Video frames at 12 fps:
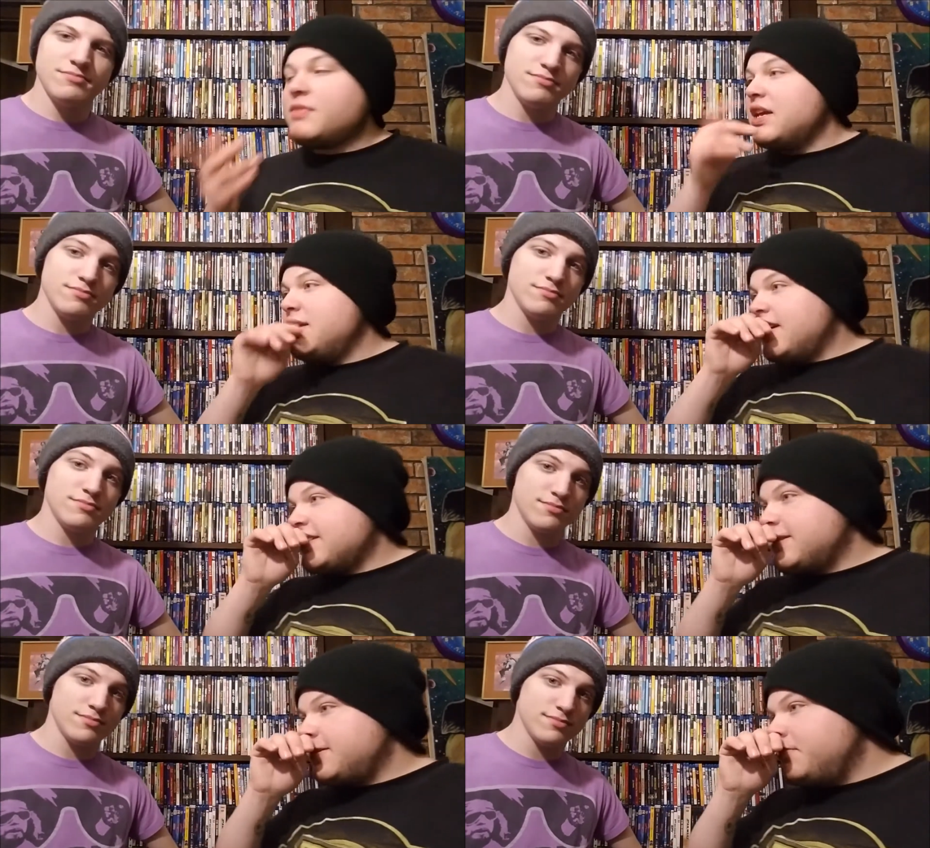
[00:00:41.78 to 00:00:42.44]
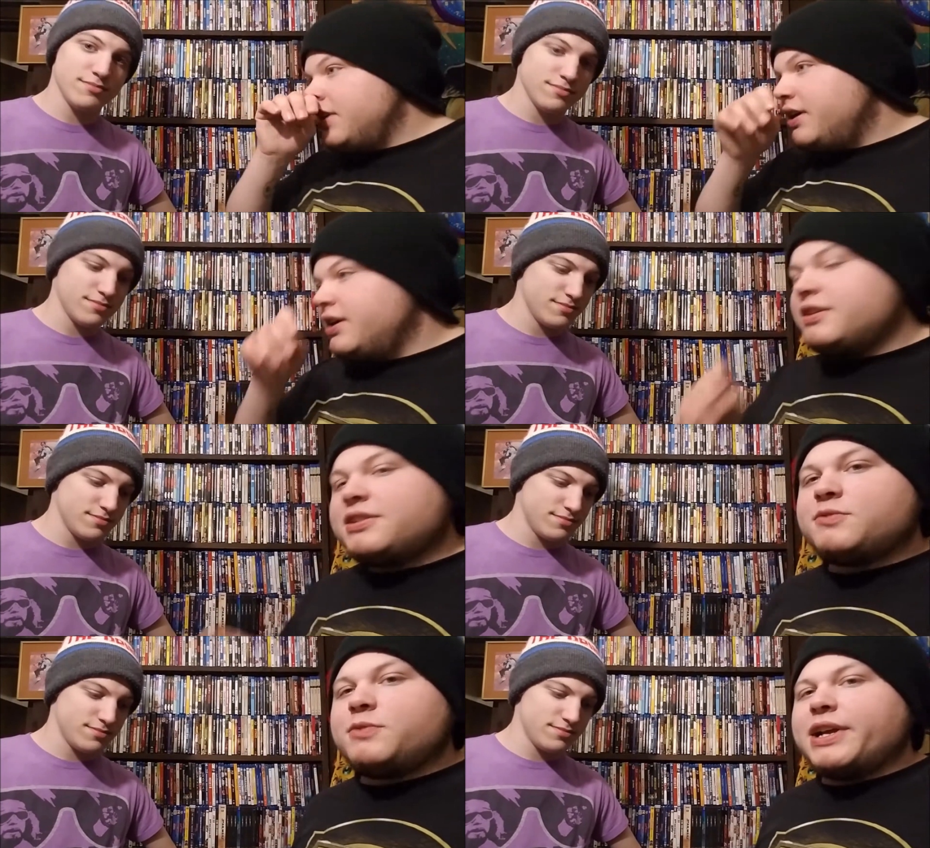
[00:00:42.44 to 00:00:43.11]
Speaker 1: Next up,
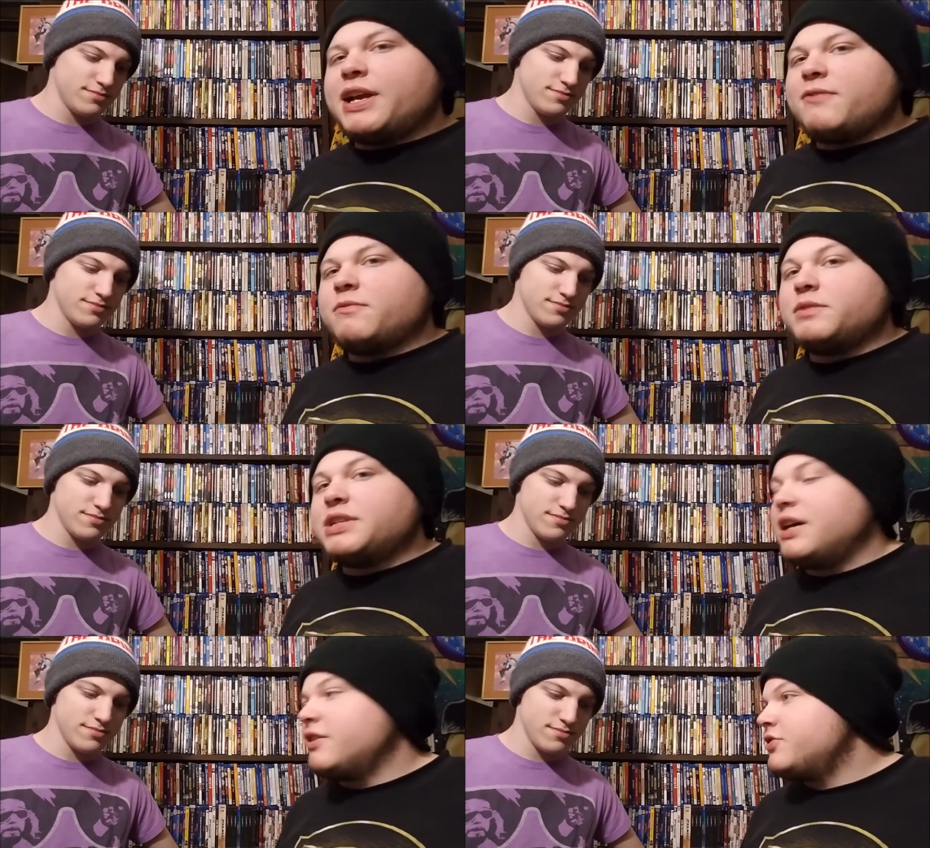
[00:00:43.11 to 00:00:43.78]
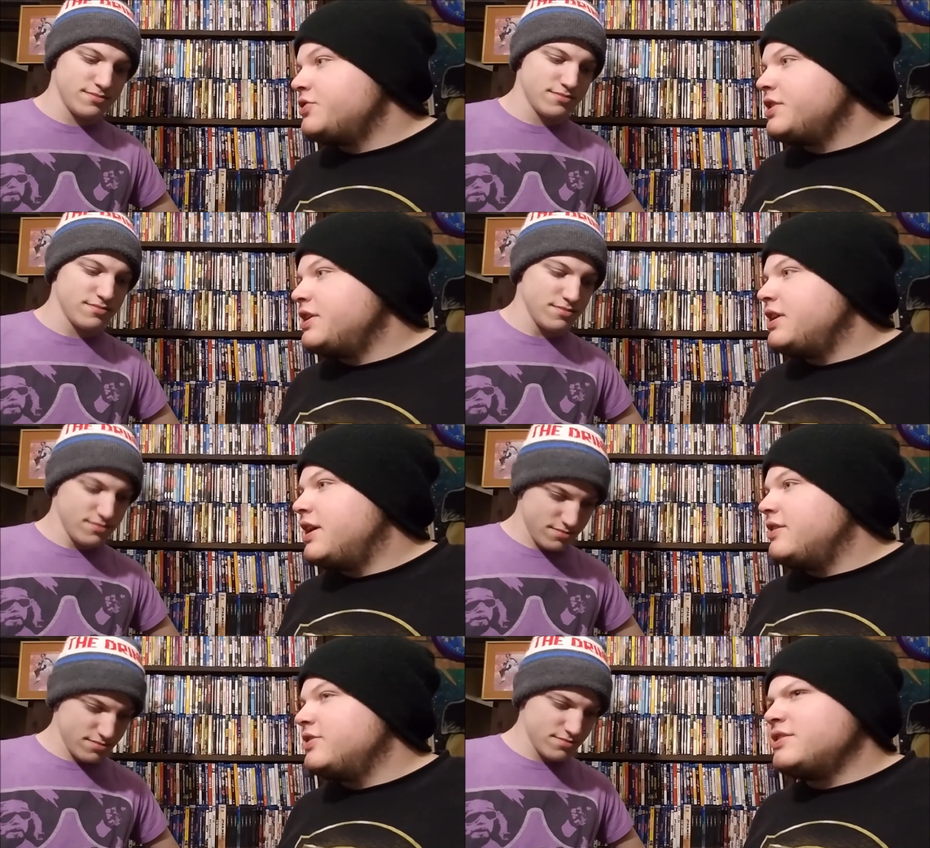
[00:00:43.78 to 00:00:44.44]
this is one I got from Dollar Tree,
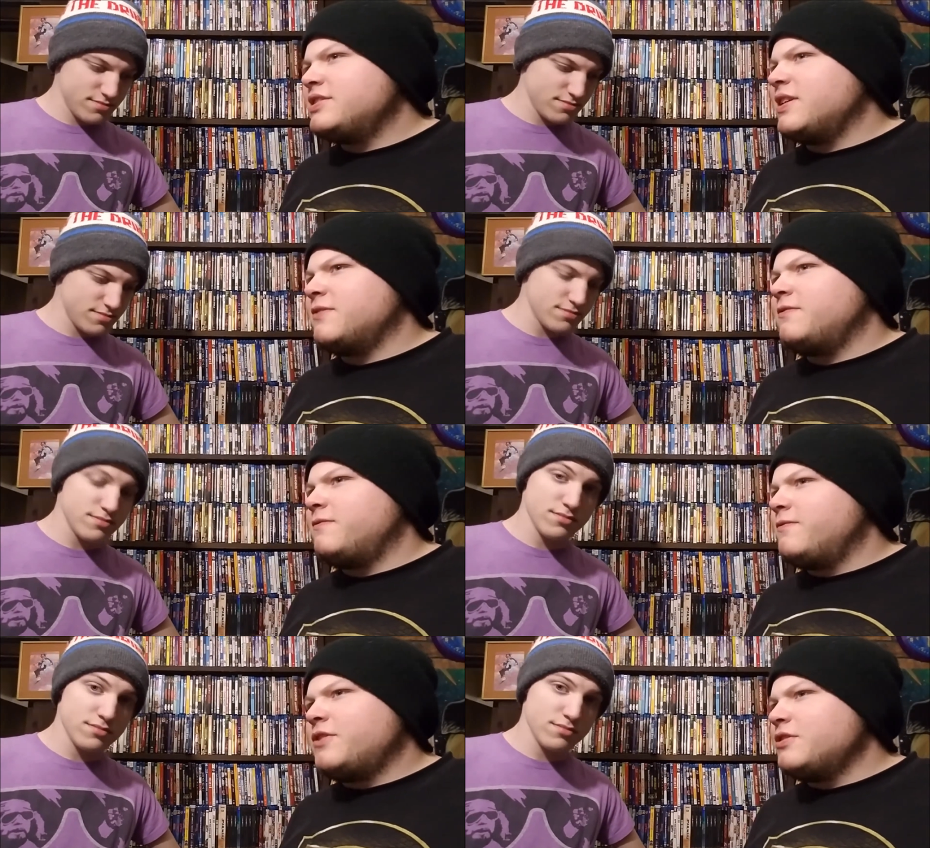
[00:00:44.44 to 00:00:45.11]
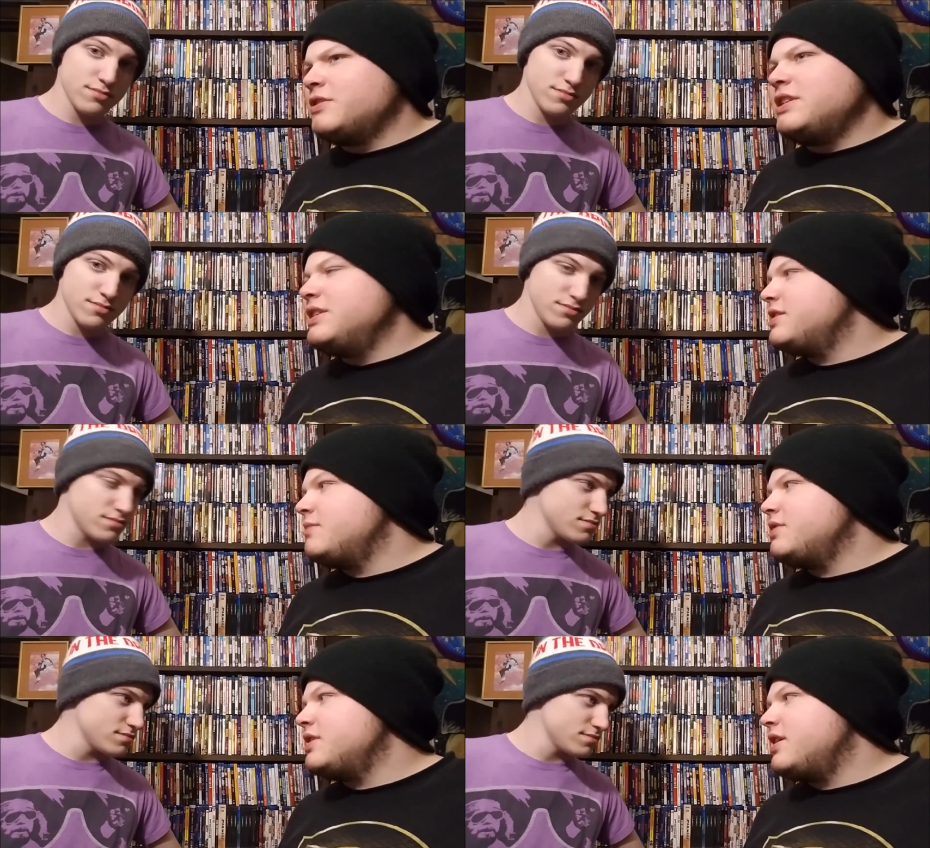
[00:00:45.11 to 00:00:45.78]
and this is like thirteen
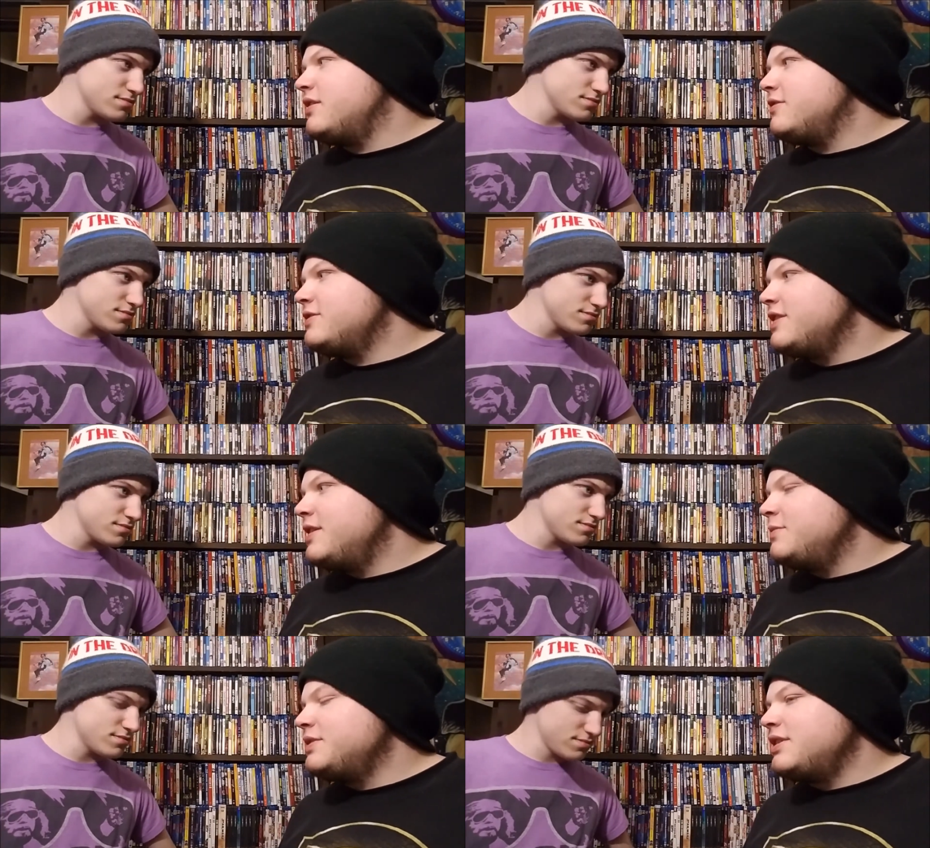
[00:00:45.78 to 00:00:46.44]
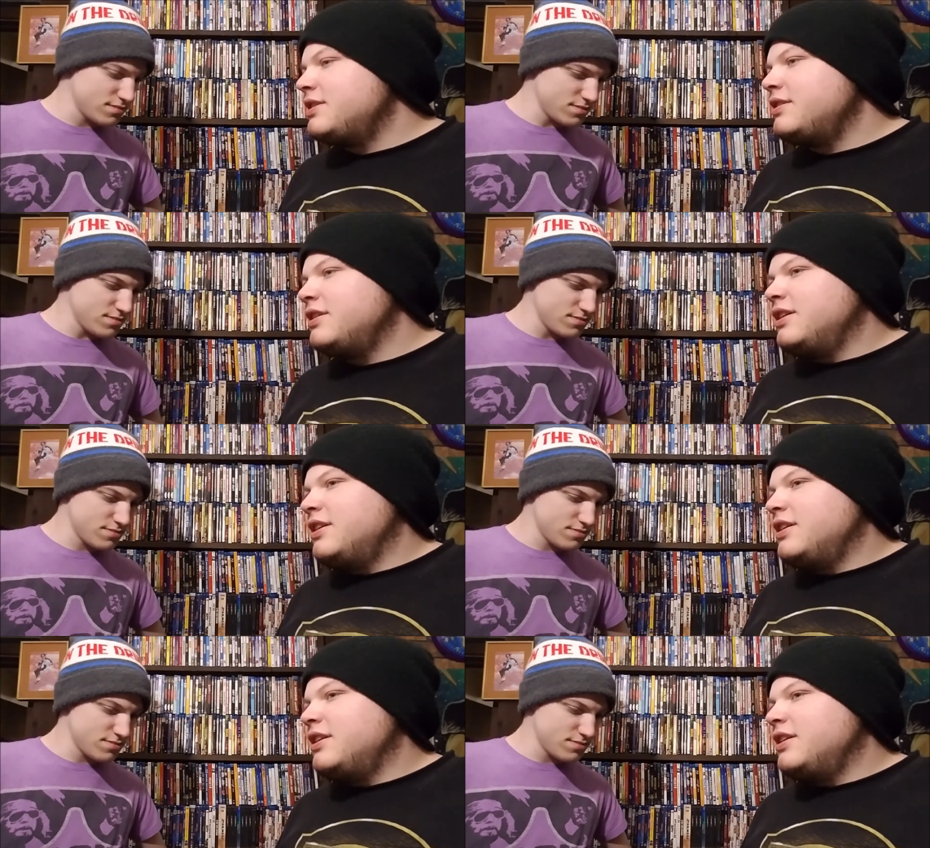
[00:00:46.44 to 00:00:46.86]
something dollars on Amazon.